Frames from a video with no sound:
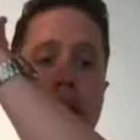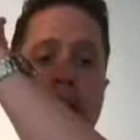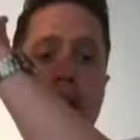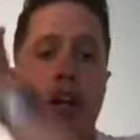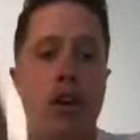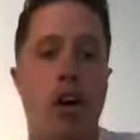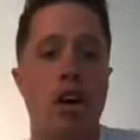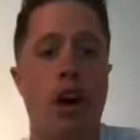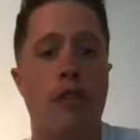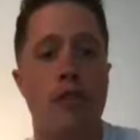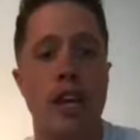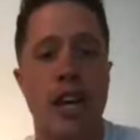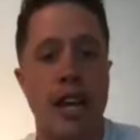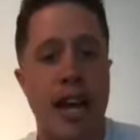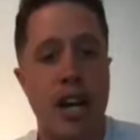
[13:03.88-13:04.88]
can cut off
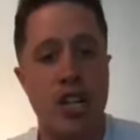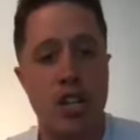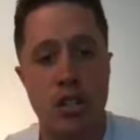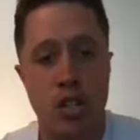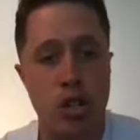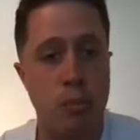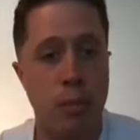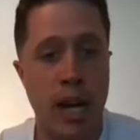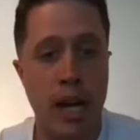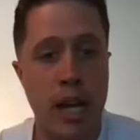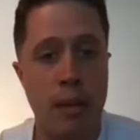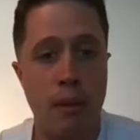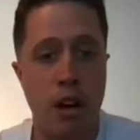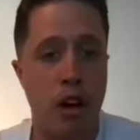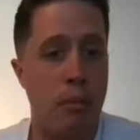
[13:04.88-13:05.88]
the connection to my
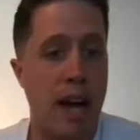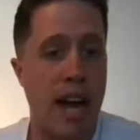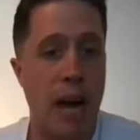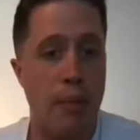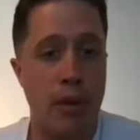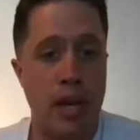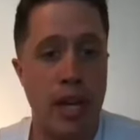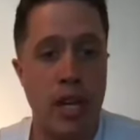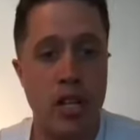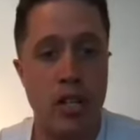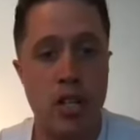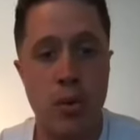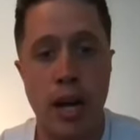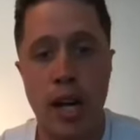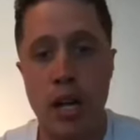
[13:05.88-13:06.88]
email and my
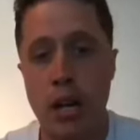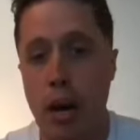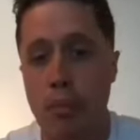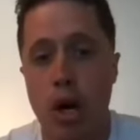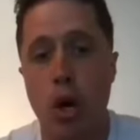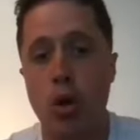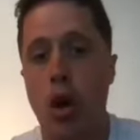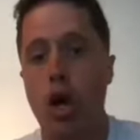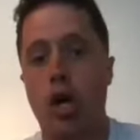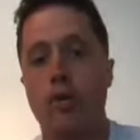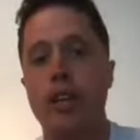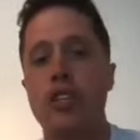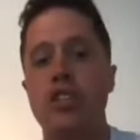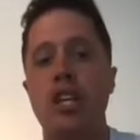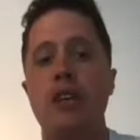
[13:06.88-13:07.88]
application. So I can I'm no longer
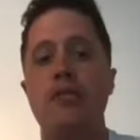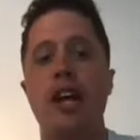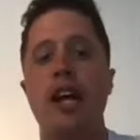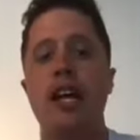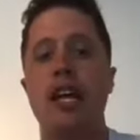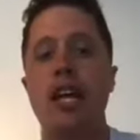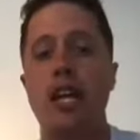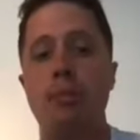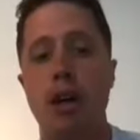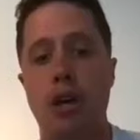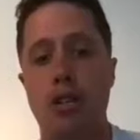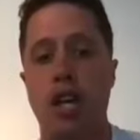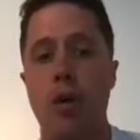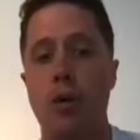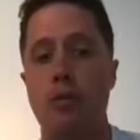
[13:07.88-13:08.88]
receiving any
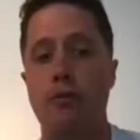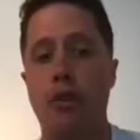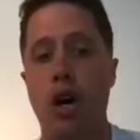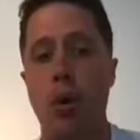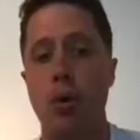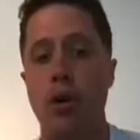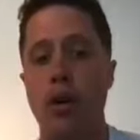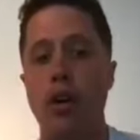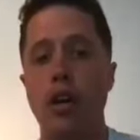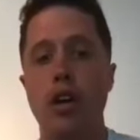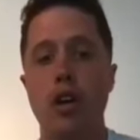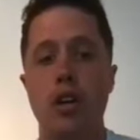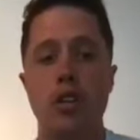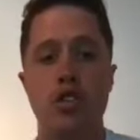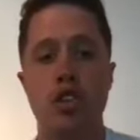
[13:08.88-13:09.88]
emails going forward
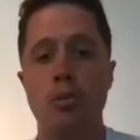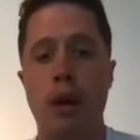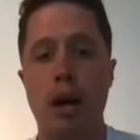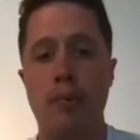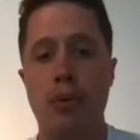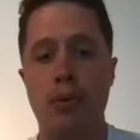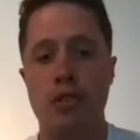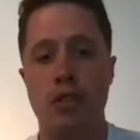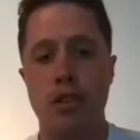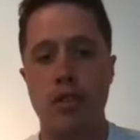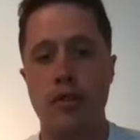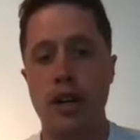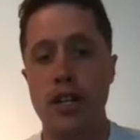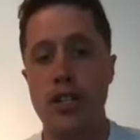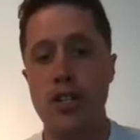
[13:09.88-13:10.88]
to my personal
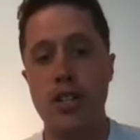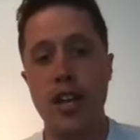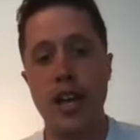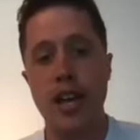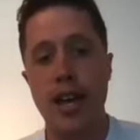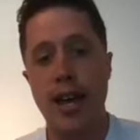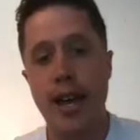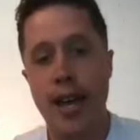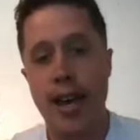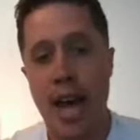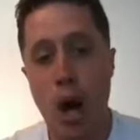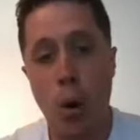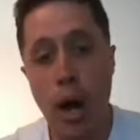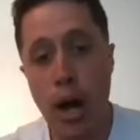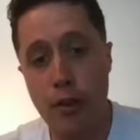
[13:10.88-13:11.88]
device.
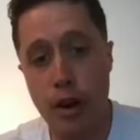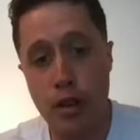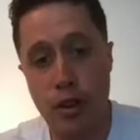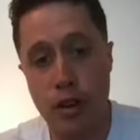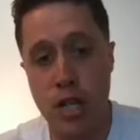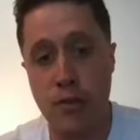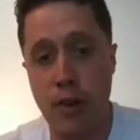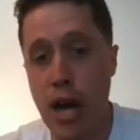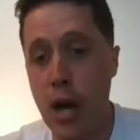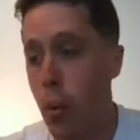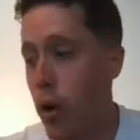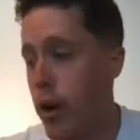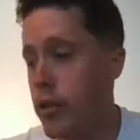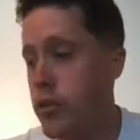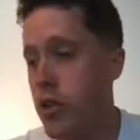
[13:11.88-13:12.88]
However, Chris, if I
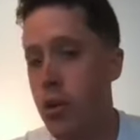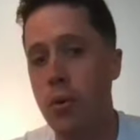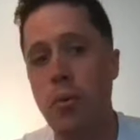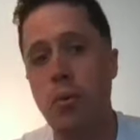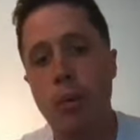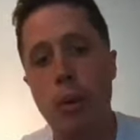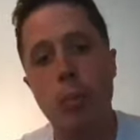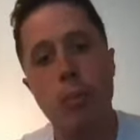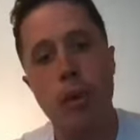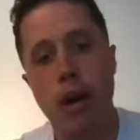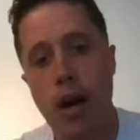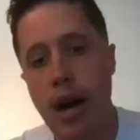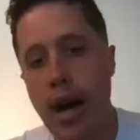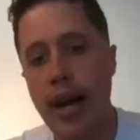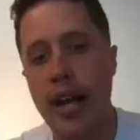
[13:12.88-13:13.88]
wanted to,
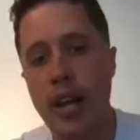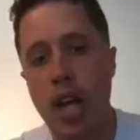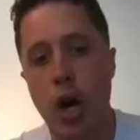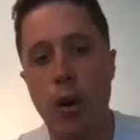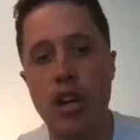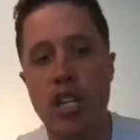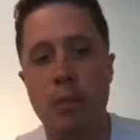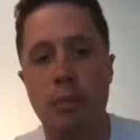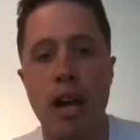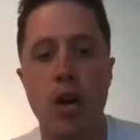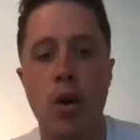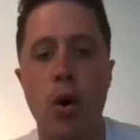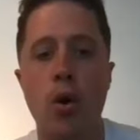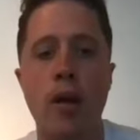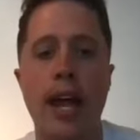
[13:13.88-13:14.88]
I could go into my
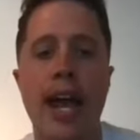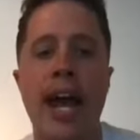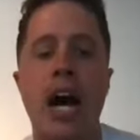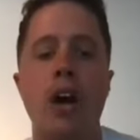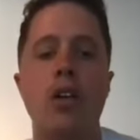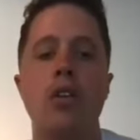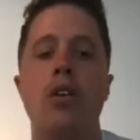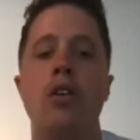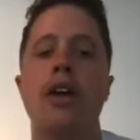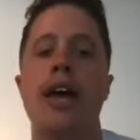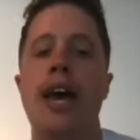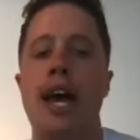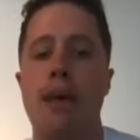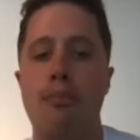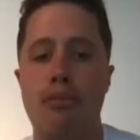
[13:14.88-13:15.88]
old Outlook
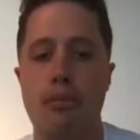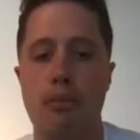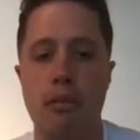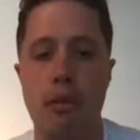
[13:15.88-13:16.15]
app